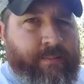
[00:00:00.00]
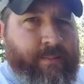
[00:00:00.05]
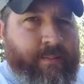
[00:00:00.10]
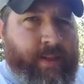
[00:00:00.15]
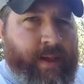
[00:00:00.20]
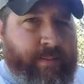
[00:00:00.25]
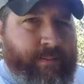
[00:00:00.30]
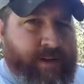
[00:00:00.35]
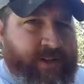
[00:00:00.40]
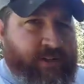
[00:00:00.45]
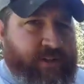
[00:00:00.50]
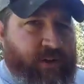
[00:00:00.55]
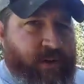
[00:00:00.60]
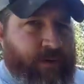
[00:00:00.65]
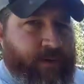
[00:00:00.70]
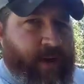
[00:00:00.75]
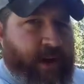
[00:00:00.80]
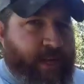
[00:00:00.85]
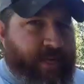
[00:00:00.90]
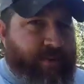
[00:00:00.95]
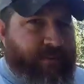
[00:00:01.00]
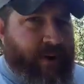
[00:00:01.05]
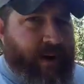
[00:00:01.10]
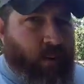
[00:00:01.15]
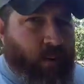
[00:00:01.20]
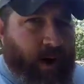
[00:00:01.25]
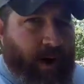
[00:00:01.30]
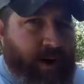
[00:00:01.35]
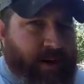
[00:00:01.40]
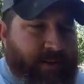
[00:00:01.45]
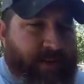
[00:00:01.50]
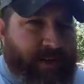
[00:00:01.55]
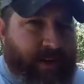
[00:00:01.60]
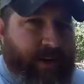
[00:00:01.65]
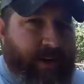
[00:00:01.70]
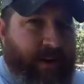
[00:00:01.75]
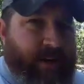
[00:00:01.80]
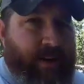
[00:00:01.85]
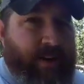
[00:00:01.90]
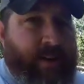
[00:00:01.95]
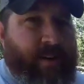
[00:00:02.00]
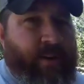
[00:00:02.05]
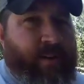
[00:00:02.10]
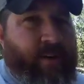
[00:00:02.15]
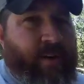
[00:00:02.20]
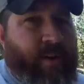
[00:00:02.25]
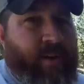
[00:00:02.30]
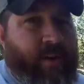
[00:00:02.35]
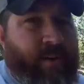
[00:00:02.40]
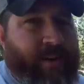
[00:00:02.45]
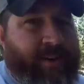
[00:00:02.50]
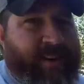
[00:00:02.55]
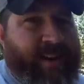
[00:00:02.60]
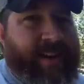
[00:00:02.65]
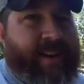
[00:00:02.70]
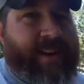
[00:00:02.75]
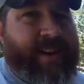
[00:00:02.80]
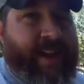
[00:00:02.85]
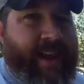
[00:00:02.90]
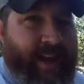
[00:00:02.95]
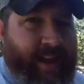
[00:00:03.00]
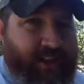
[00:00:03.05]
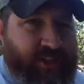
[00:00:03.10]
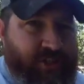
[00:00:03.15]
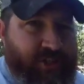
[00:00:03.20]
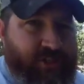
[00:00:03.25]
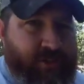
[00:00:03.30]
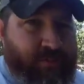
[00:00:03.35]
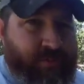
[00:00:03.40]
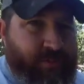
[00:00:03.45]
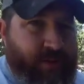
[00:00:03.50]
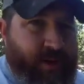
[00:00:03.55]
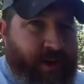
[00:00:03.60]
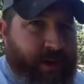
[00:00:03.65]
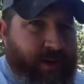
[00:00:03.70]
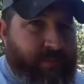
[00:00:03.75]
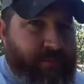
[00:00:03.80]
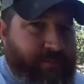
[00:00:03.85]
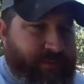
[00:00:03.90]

That means you've got 3 wires in there, and they're all 10 gauge, okay?